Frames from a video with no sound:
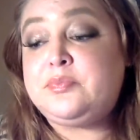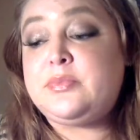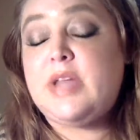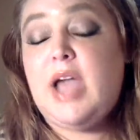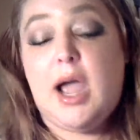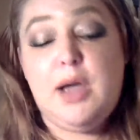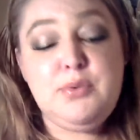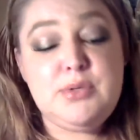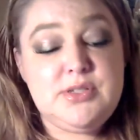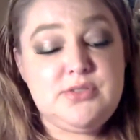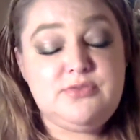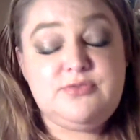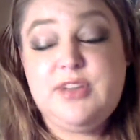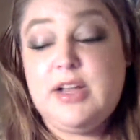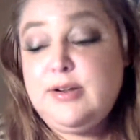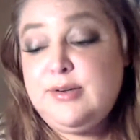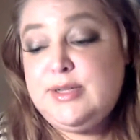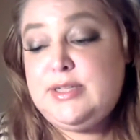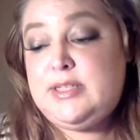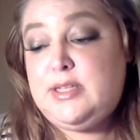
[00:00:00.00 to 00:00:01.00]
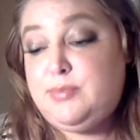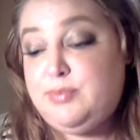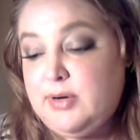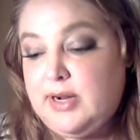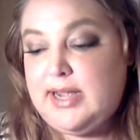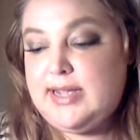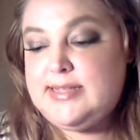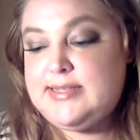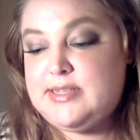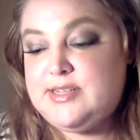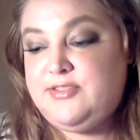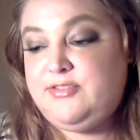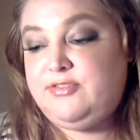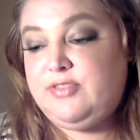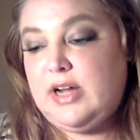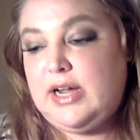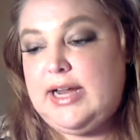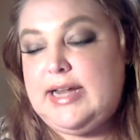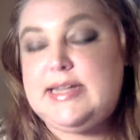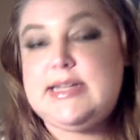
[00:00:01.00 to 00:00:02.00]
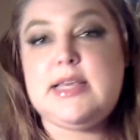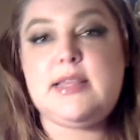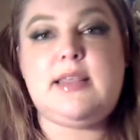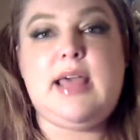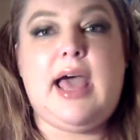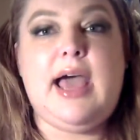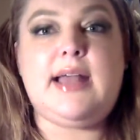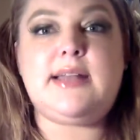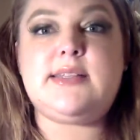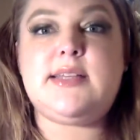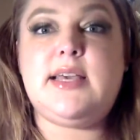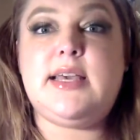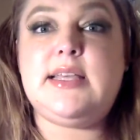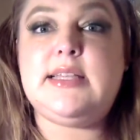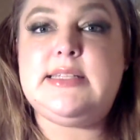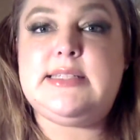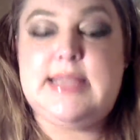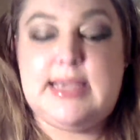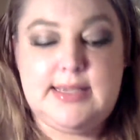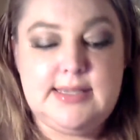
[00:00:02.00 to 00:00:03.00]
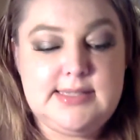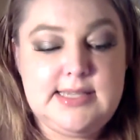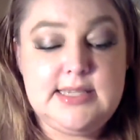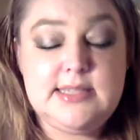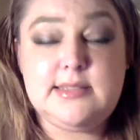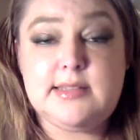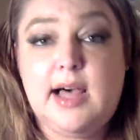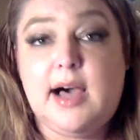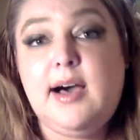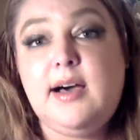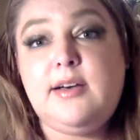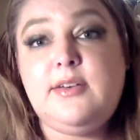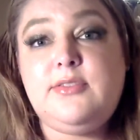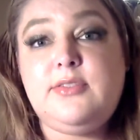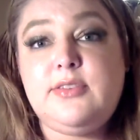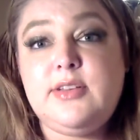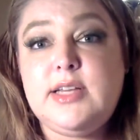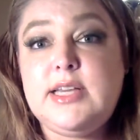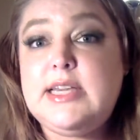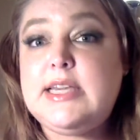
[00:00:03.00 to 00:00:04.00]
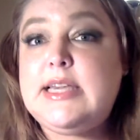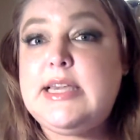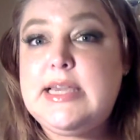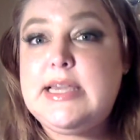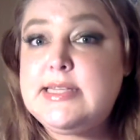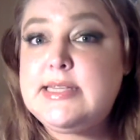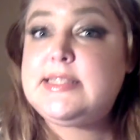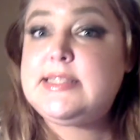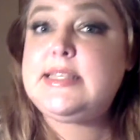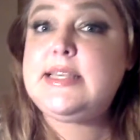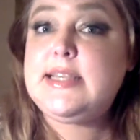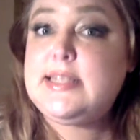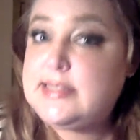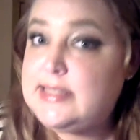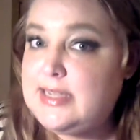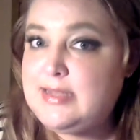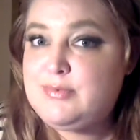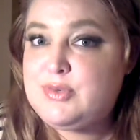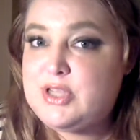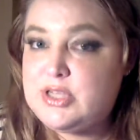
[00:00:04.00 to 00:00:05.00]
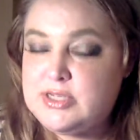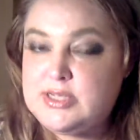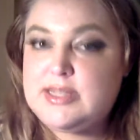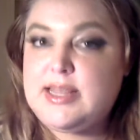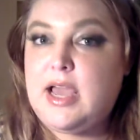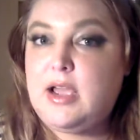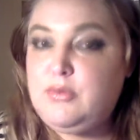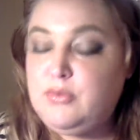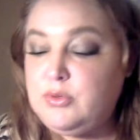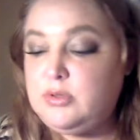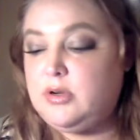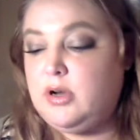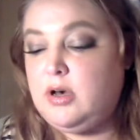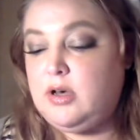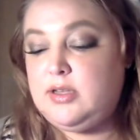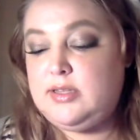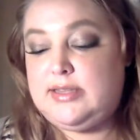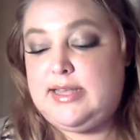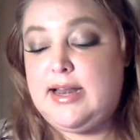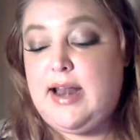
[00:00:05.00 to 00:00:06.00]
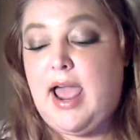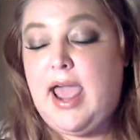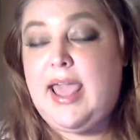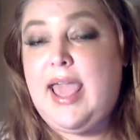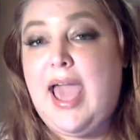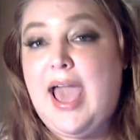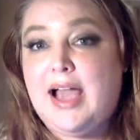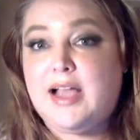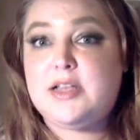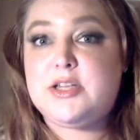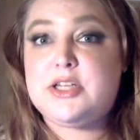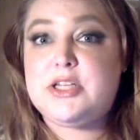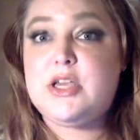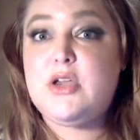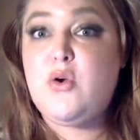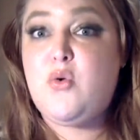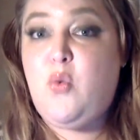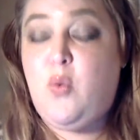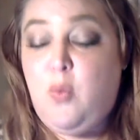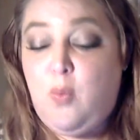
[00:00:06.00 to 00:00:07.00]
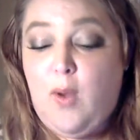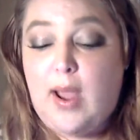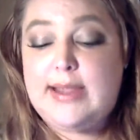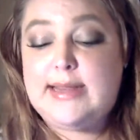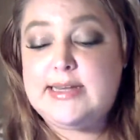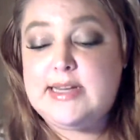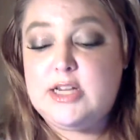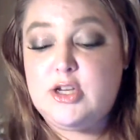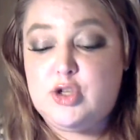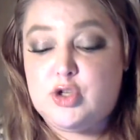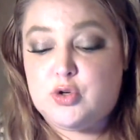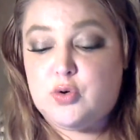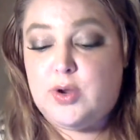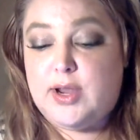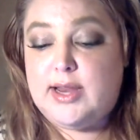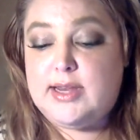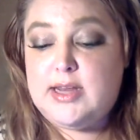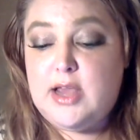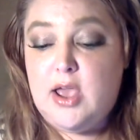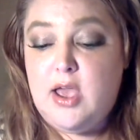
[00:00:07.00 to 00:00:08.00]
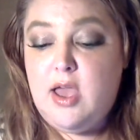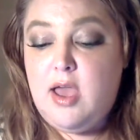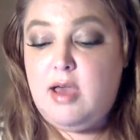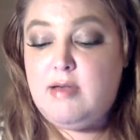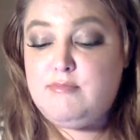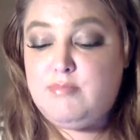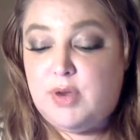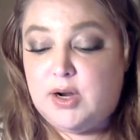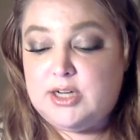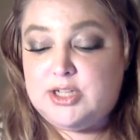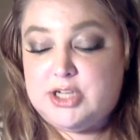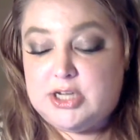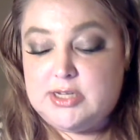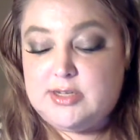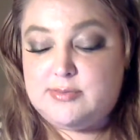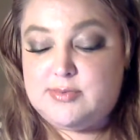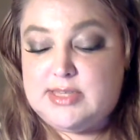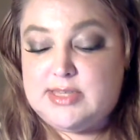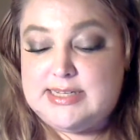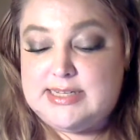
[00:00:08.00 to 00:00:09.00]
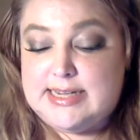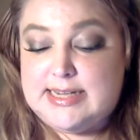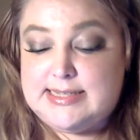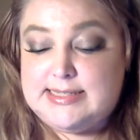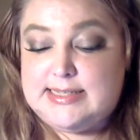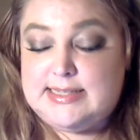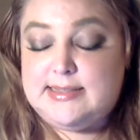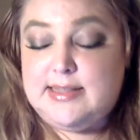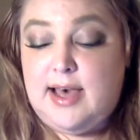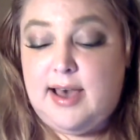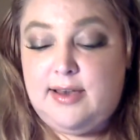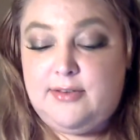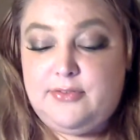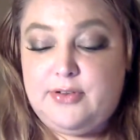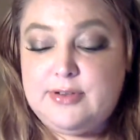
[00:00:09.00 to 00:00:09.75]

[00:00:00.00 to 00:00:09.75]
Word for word: I was very surprised to find that Daisy Love is the exception to that rule that I actually quite enjoyed Marc Jacobs Daisy Love.